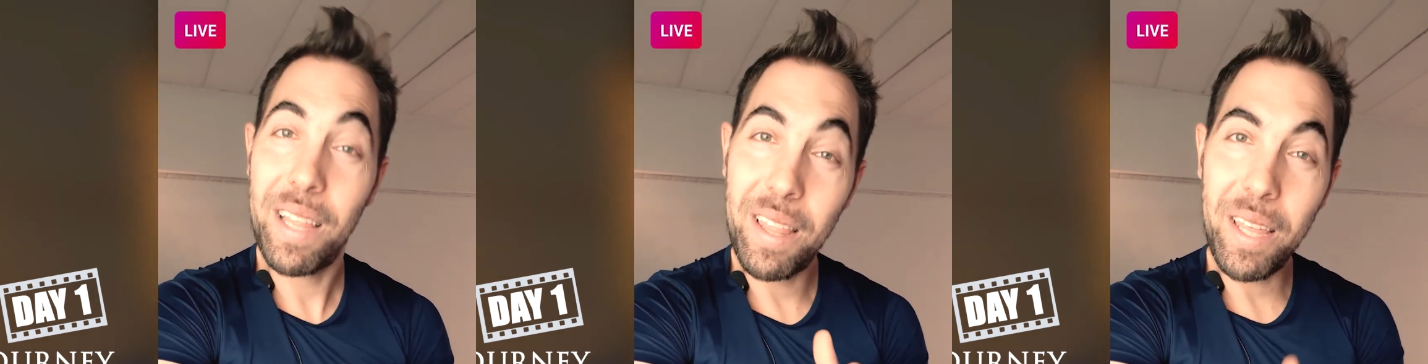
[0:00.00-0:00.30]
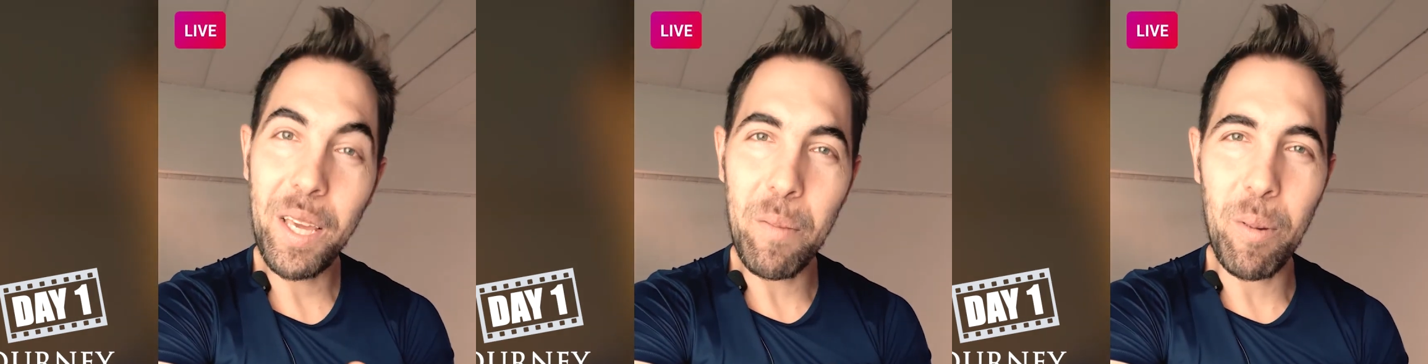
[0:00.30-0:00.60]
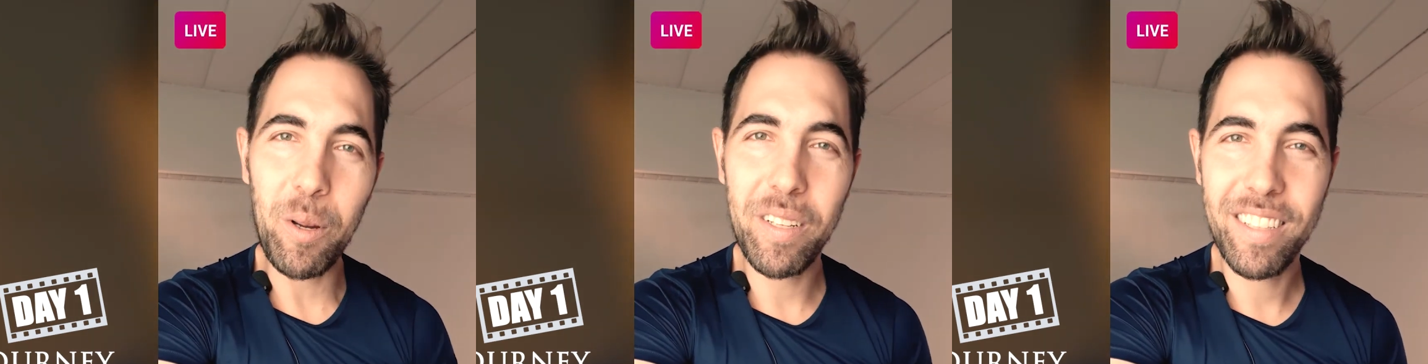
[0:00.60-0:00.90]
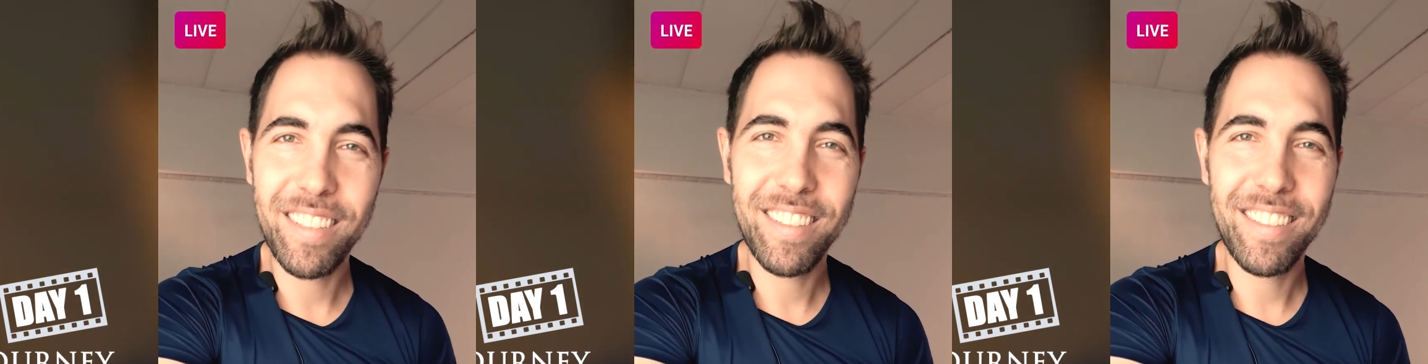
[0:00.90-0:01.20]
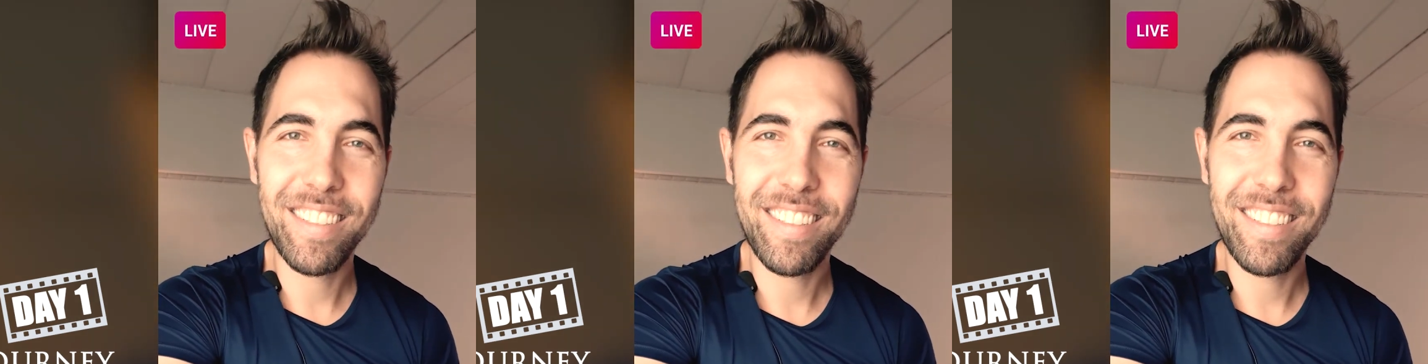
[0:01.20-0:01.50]
Think about it.
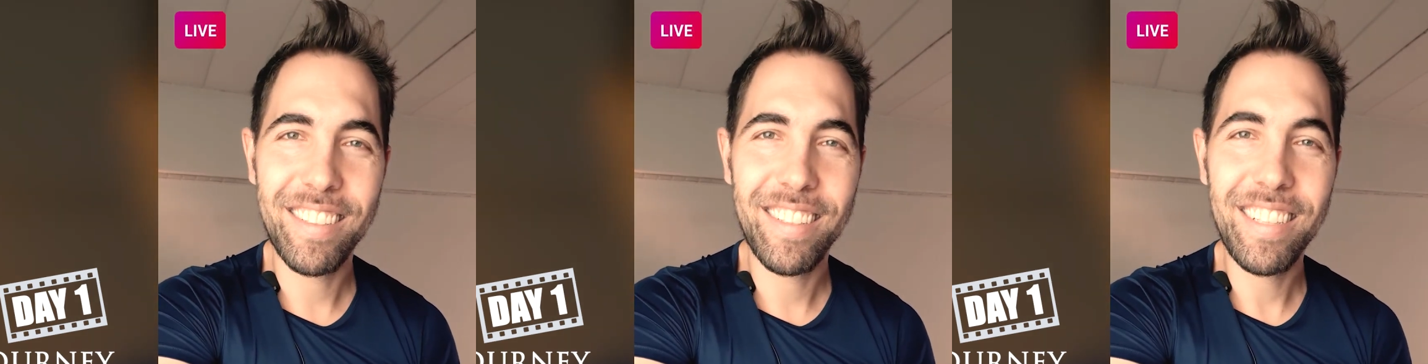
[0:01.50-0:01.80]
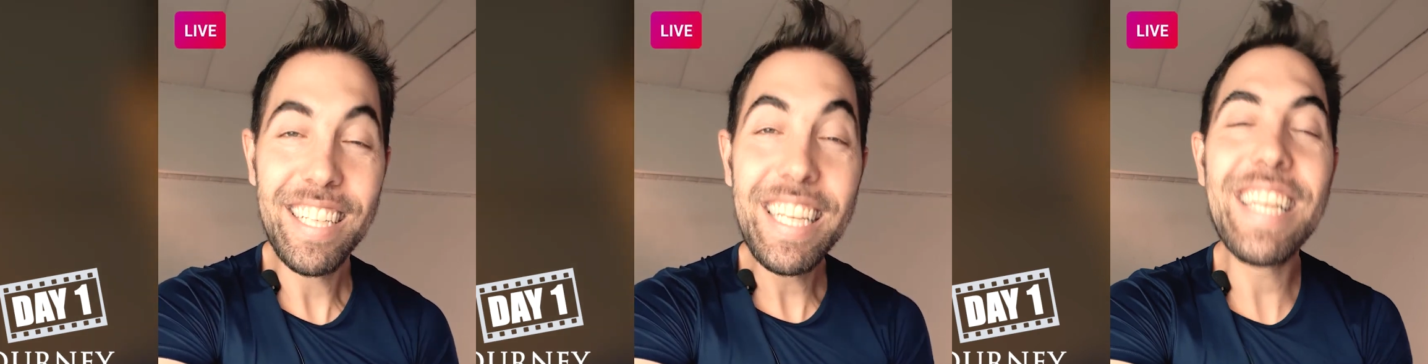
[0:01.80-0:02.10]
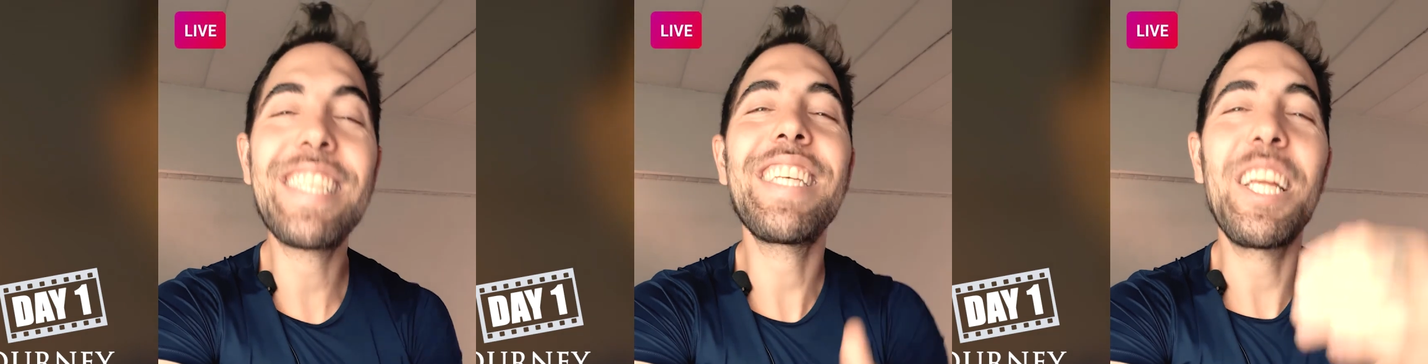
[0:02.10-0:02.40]
Yes,